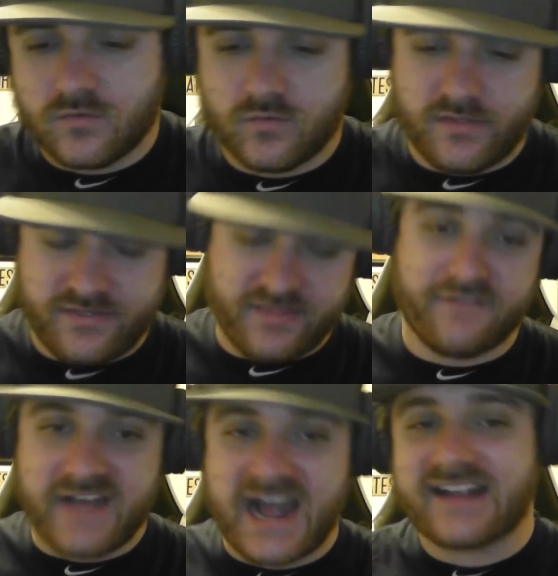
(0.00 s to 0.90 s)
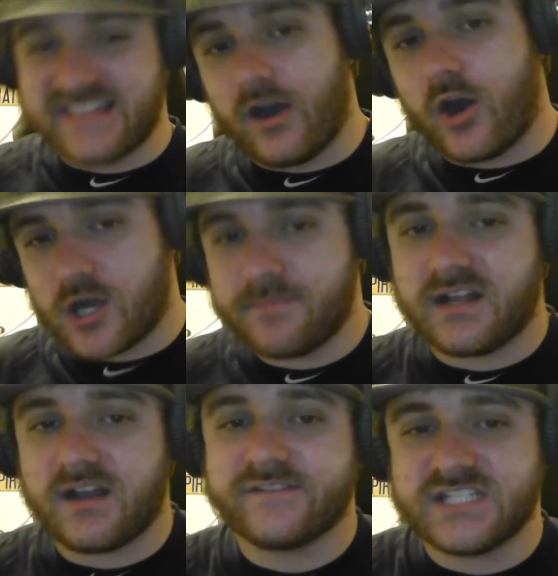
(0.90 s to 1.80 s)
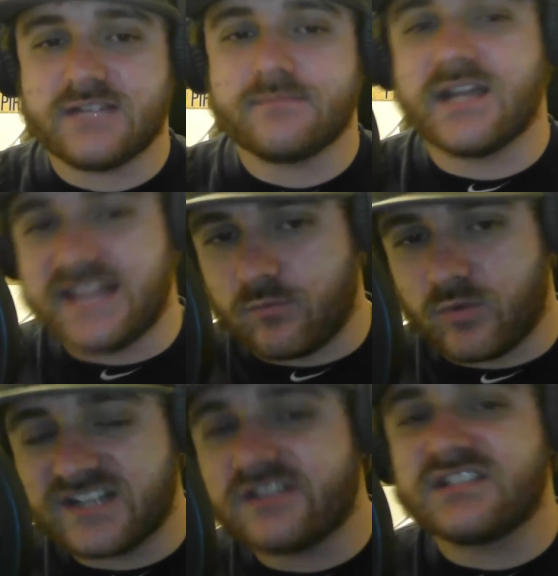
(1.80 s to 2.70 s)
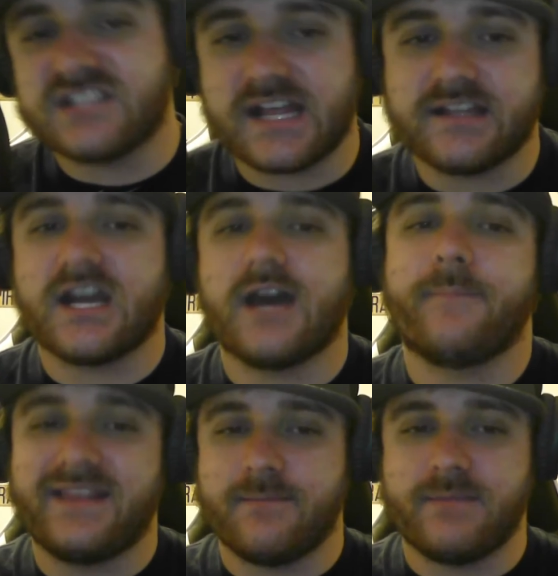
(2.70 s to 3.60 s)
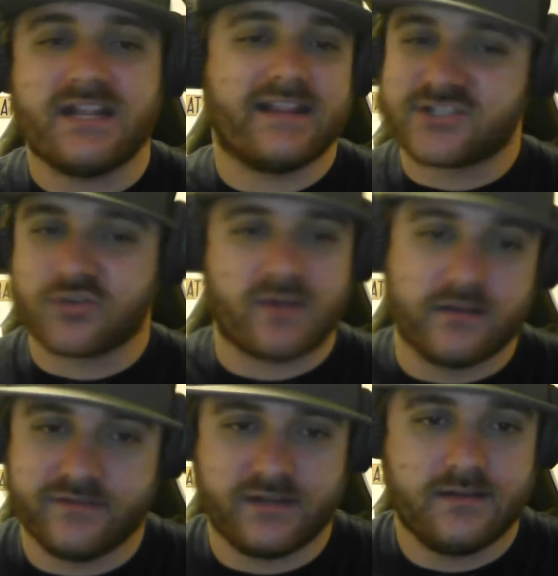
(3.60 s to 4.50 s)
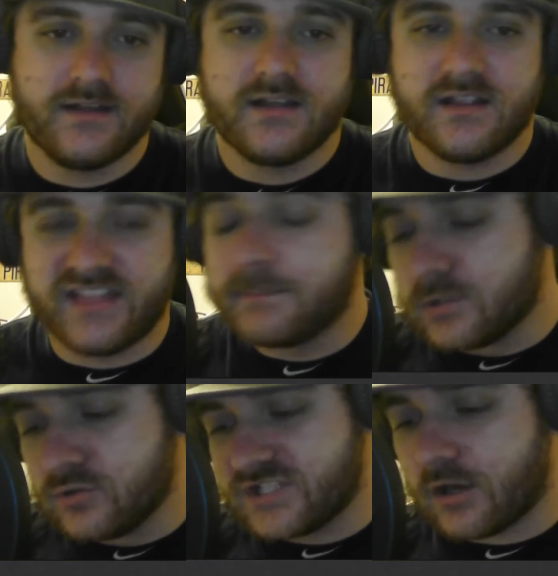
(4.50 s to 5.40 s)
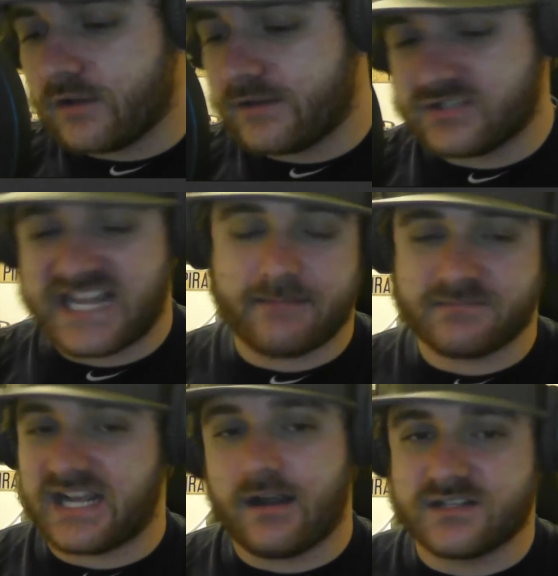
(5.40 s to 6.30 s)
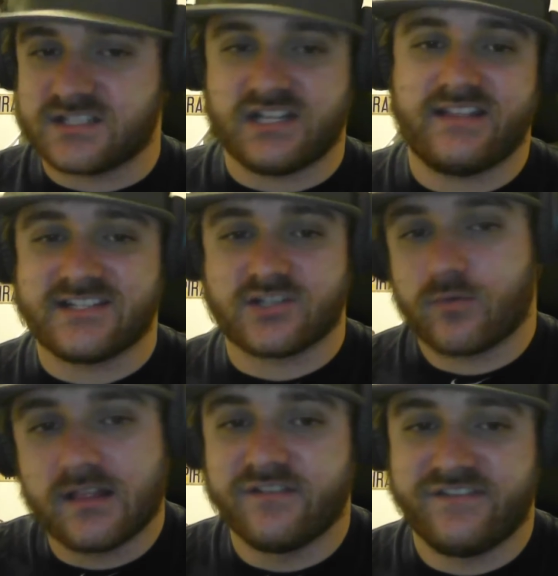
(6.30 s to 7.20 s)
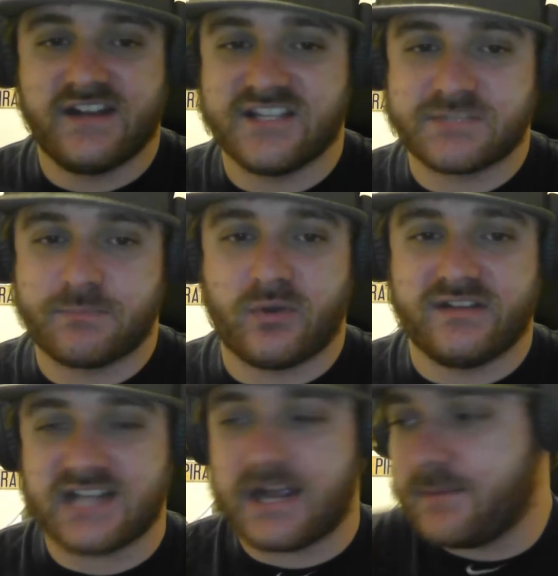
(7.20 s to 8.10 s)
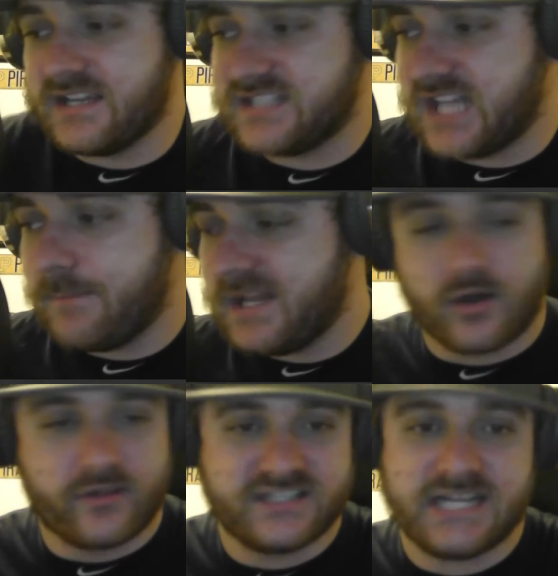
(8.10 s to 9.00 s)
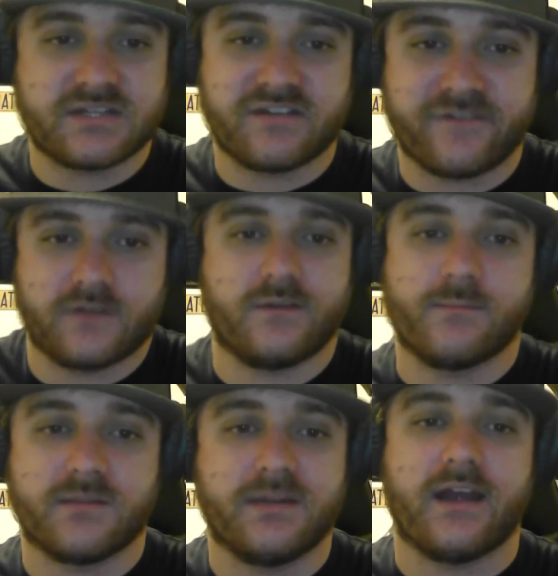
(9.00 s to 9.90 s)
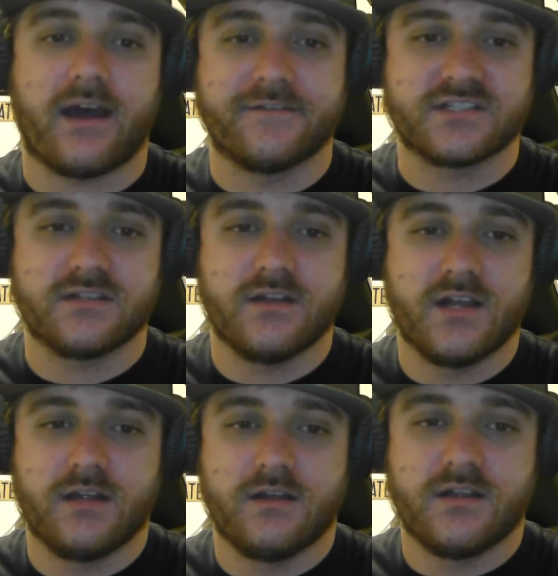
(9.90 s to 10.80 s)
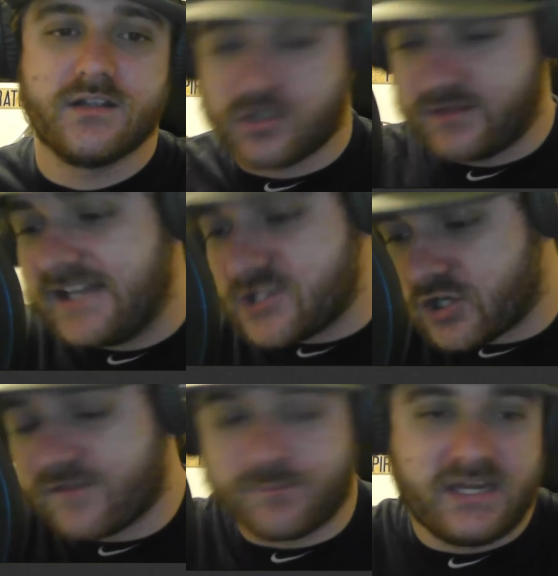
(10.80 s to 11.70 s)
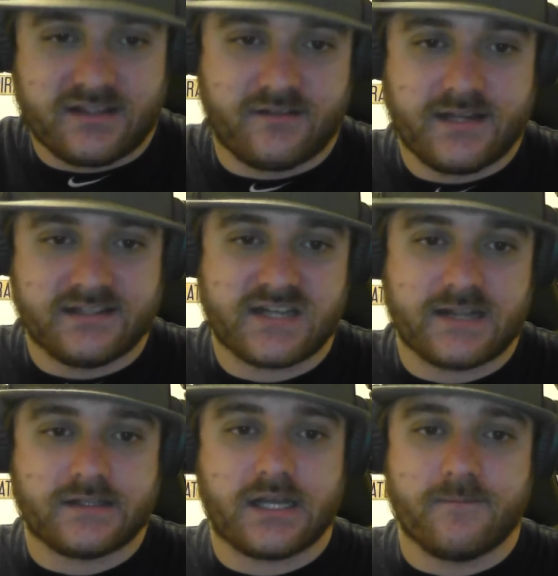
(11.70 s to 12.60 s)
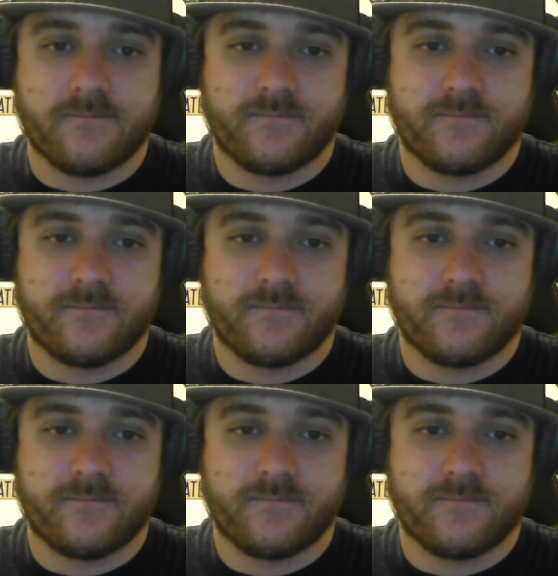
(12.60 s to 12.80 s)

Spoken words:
the fact they are a playoff team and they went to the Stanley Cup and that's irrelevant. Them losing all those games, I honestly think is irrelevant at this point in time because they beat all the teams in front of them in the playoffs. So they deserve to be in the Stanley Cup.